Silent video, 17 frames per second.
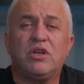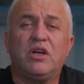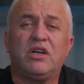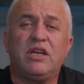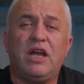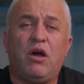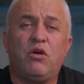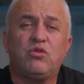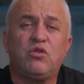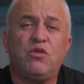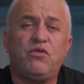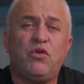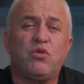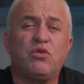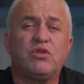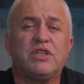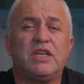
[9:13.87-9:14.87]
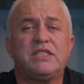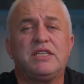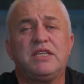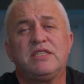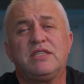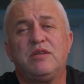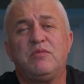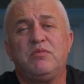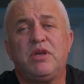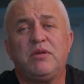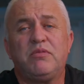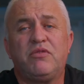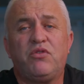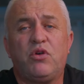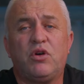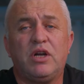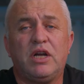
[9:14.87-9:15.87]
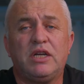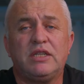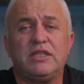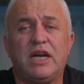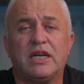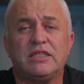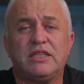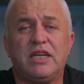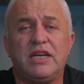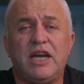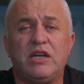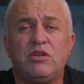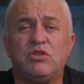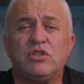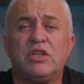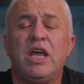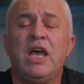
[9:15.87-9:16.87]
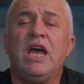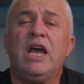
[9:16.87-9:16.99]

an autofocus assistant beam for dark scenarios,